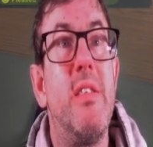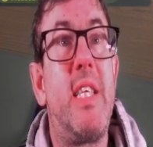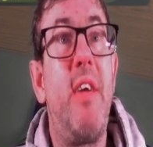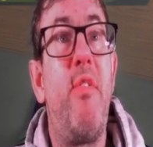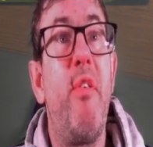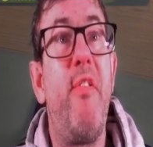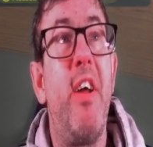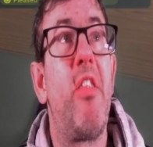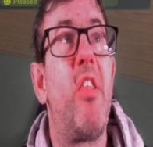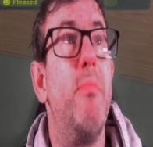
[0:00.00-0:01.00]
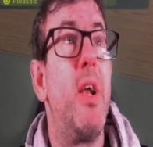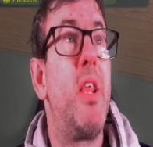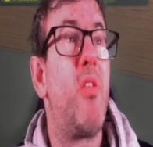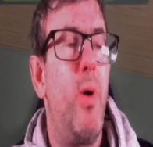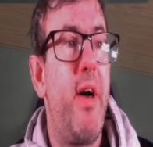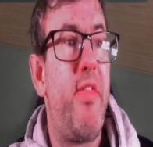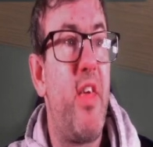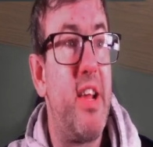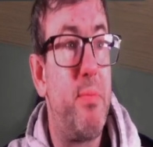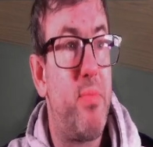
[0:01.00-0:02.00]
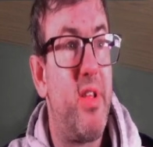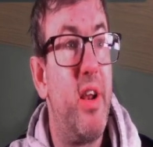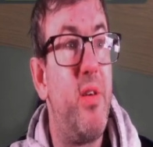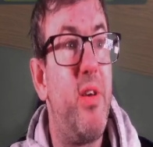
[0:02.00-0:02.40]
Give the fans the money's worth is absolutely